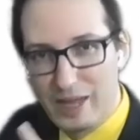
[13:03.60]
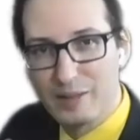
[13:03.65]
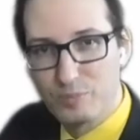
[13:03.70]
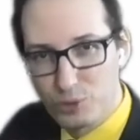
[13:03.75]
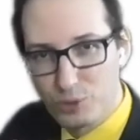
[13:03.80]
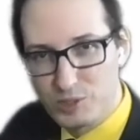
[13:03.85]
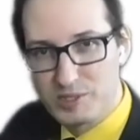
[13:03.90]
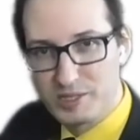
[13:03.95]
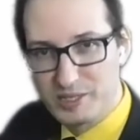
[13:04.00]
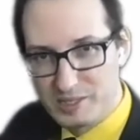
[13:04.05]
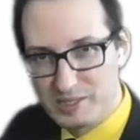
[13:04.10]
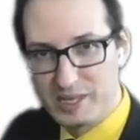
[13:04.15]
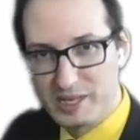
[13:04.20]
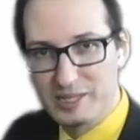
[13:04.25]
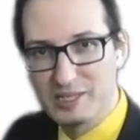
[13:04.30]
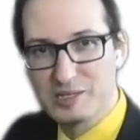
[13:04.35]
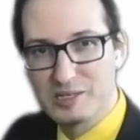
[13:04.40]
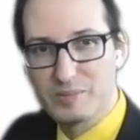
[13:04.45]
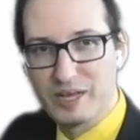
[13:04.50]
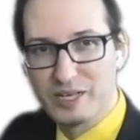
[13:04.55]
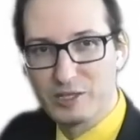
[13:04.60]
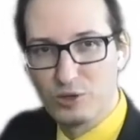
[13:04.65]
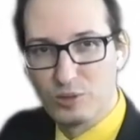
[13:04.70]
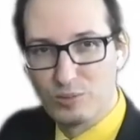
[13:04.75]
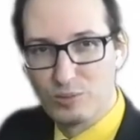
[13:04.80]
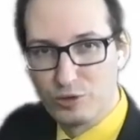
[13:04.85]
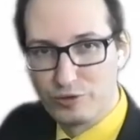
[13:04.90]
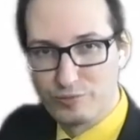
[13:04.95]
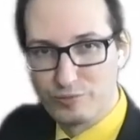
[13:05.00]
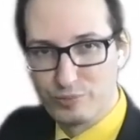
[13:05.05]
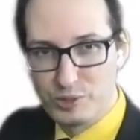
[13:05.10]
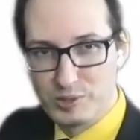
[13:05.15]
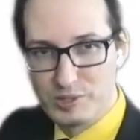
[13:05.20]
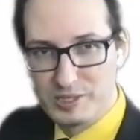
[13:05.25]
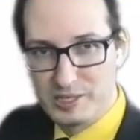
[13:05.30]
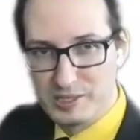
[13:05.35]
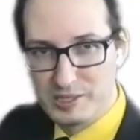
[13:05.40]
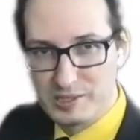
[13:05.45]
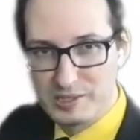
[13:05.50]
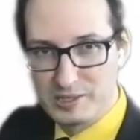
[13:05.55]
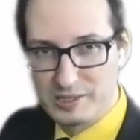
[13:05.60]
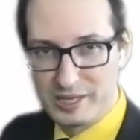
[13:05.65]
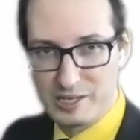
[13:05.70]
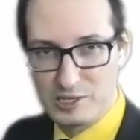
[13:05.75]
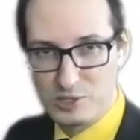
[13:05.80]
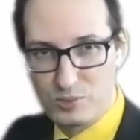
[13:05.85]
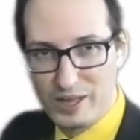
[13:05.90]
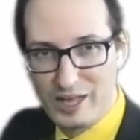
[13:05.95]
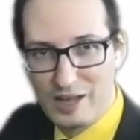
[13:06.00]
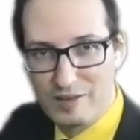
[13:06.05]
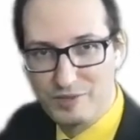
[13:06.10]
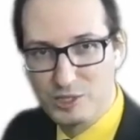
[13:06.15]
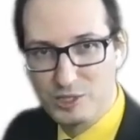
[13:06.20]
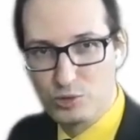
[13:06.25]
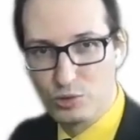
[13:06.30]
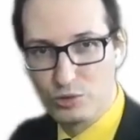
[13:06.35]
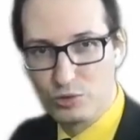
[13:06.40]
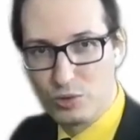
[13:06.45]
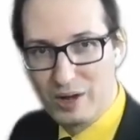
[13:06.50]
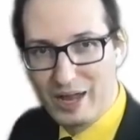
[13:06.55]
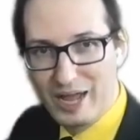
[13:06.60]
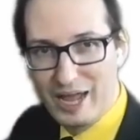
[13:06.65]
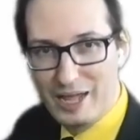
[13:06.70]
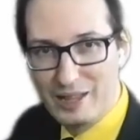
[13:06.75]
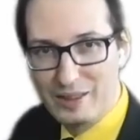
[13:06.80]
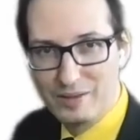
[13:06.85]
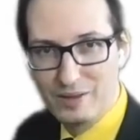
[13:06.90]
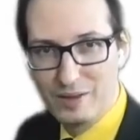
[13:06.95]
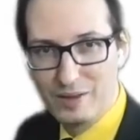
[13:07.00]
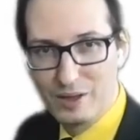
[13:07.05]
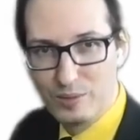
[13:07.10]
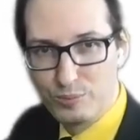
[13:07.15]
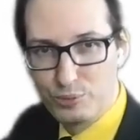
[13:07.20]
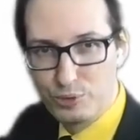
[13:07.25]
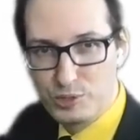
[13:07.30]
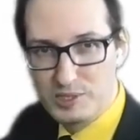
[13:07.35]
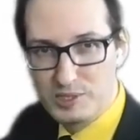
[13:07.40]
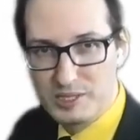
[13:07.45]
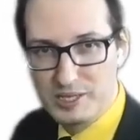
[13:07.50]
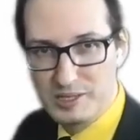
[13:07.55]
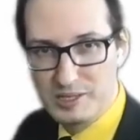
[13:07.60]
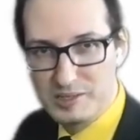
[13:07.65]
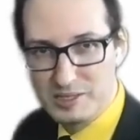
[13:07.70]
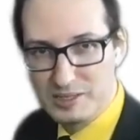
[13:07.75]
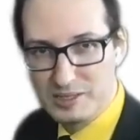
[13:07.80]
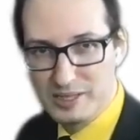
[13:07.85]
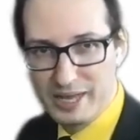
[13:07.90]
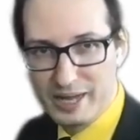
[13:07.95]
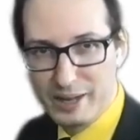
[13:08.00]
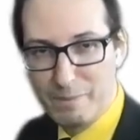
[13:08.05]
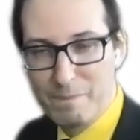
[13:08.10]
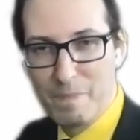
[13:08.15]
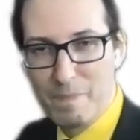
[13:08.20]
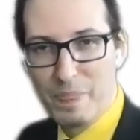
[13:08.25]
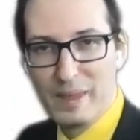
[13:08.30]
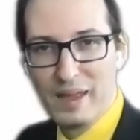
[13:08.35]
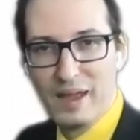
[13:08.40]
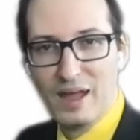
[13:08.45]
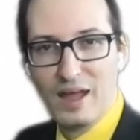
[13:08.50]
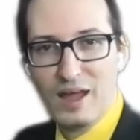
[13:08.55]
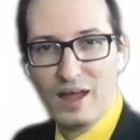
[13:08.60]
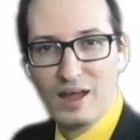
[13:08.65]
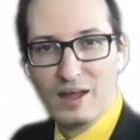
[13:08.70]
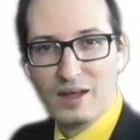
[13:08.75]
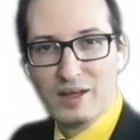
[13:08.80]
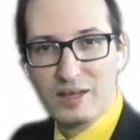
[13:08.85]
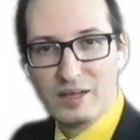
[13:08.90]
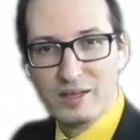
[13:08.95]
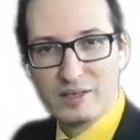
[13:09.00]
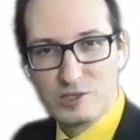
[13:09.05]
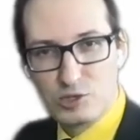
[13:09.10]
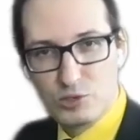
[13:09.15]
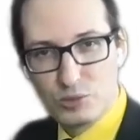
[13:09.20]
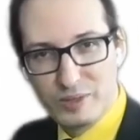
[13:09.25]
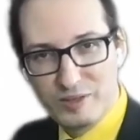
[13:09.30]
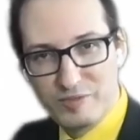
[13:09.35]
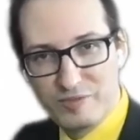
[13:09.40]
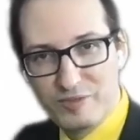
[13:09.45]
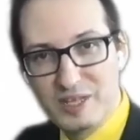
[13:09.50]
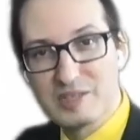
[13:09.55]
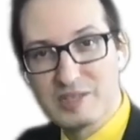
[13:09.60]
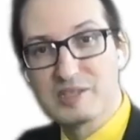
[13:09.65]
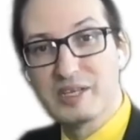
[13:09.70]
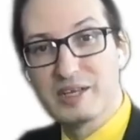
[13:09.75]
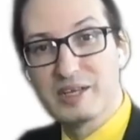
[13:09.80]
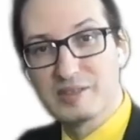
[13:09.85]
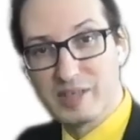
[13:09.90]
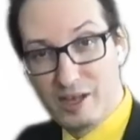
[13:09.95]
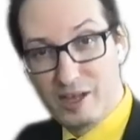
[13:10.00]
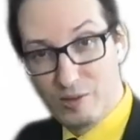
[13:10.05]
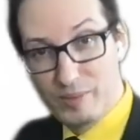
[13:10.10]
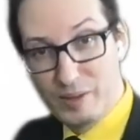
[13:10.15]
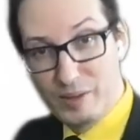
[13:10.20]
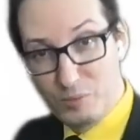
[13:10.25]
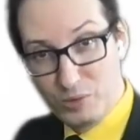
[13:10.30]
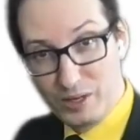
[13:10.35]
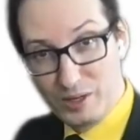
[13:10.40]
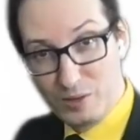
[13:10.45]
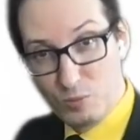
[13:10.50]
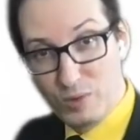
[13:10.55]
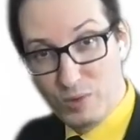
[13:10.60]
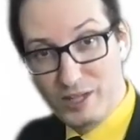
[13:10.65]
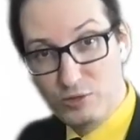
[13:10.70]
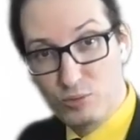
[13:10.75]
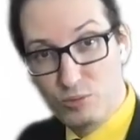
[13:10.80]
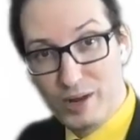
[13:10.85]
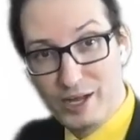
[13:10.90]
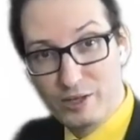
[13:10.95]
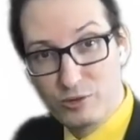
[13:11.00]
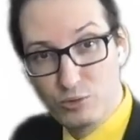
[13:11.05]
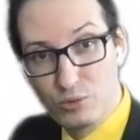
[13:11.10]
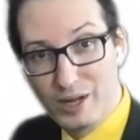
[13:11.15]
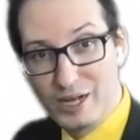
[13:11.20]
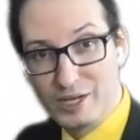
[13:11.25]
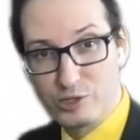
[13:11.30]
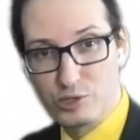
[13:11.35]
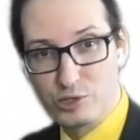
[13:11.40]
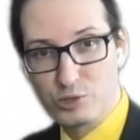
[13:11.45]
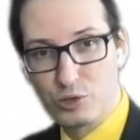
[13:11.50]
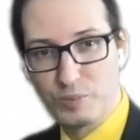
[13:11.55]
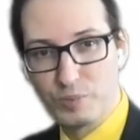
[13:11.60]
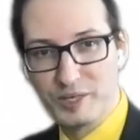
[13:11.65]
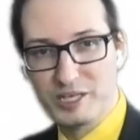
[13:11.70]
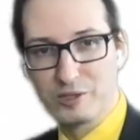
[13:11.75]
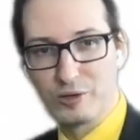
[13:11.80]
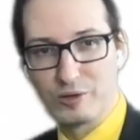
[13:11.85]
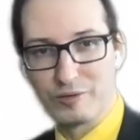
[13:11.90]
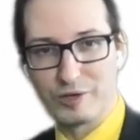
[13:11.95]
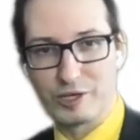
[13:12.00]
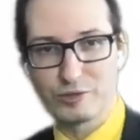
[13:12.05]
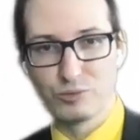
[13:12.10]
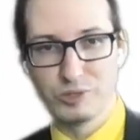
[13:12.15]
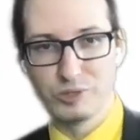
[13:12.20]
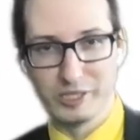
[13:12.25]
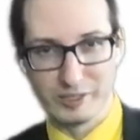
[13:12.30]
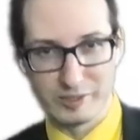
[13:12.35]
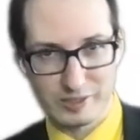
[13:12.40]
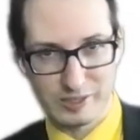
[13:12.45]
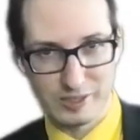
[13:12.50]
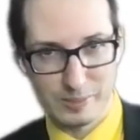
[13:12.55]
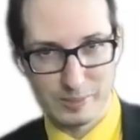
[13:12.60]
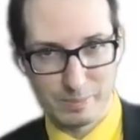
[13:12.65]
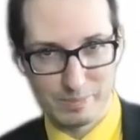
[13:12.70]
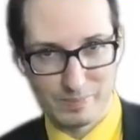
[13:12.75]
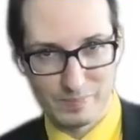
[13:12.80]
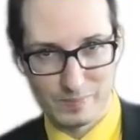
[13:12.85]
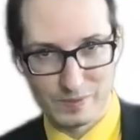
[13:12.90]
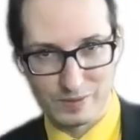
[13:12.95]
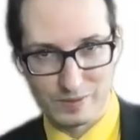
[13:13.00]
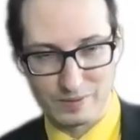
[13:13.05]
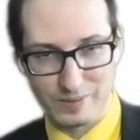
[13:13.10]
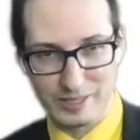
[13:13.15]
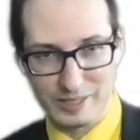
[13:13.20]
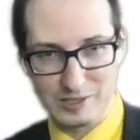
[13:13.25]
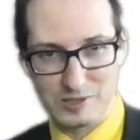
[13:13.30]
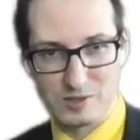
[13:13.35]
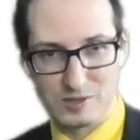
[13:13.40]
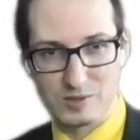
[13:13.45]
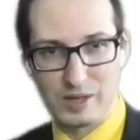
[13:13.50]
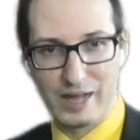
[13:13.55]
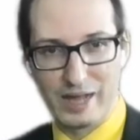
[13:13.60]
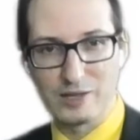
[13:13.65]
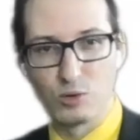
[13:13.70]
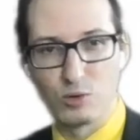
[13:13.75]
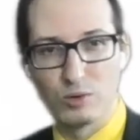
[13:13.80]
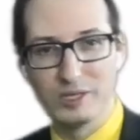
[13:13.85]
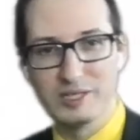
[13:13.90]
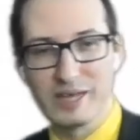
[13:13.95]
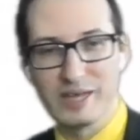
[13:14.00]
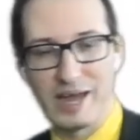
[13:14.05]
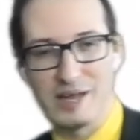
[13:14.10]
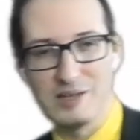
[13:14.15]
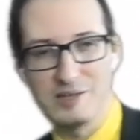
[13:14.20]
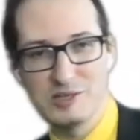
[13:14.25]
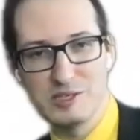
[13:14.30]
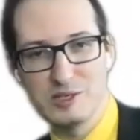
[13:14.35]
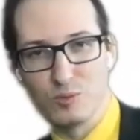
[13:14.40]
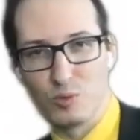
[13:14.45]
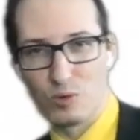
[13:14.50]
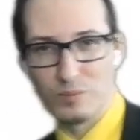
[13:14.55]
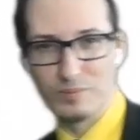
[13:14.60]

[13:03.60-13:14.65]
postings. N is my number of postings there. So I have in total n postings in there. So it fills the entire memory. What do? I just copy it over to disk. I call it I0